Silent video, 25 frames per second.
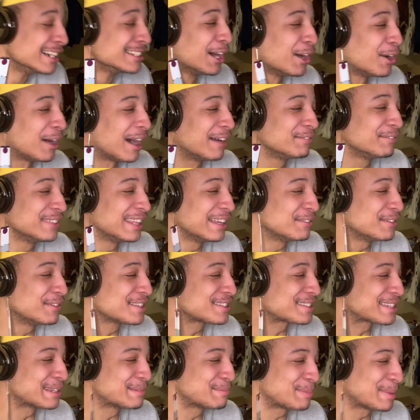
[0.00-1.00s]
Yo, I've
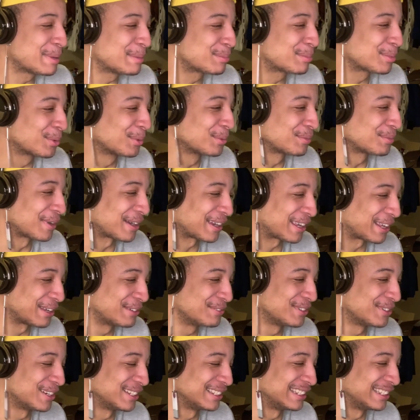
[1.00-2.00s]
never seen people
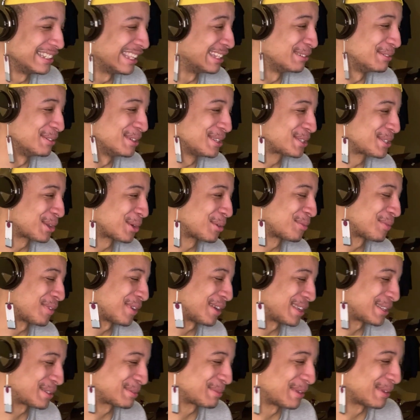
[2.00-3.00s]
fucking running out of it so
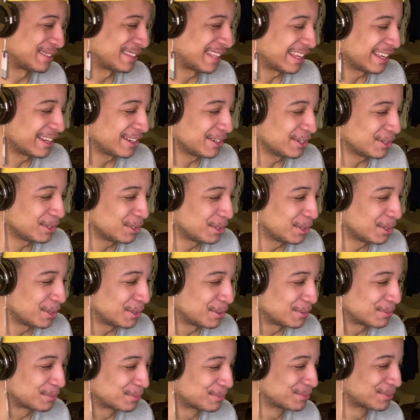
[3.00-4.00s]
fast, but they
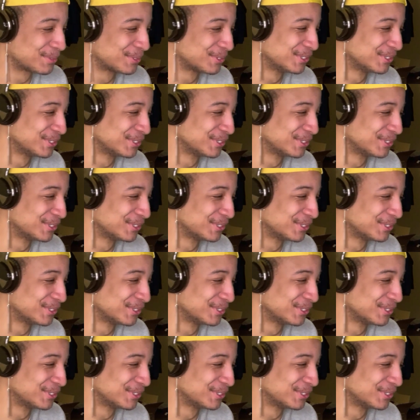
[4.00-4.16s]
off!